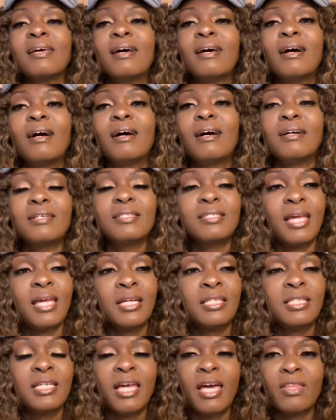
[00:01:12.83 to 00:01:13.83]
us
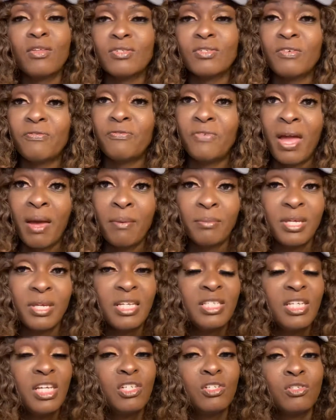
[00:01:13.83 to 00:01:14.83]
staying together as a family,
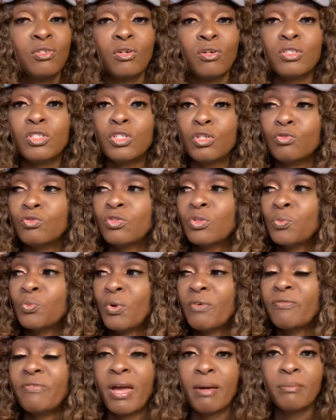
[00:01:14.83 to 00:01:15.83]
teaching our children
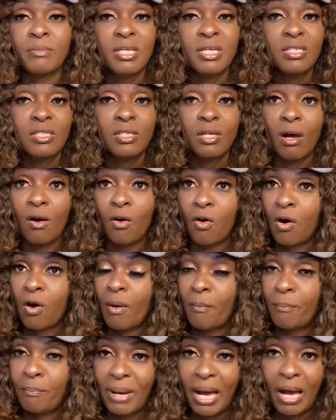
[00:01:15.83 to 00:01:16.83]
what families are
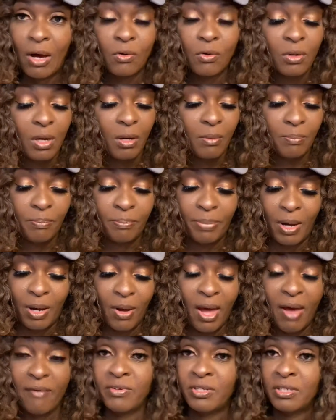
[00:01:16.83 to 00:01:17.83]
about
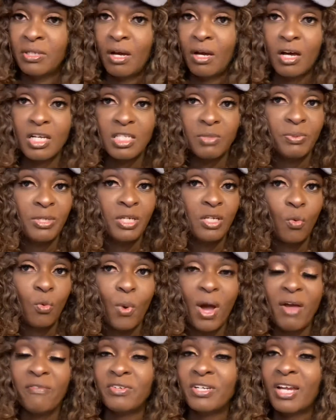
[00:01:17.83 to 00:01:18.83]
having a husband and a
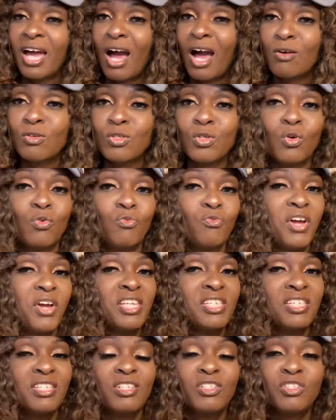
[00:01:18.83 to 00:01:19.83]
wife in the household,
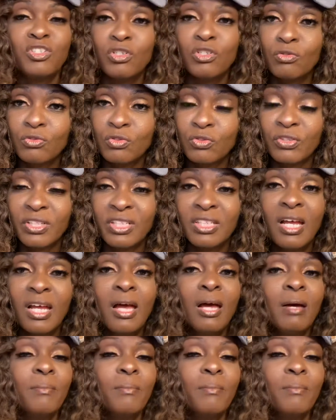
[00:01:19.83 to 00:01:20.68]
raising the children,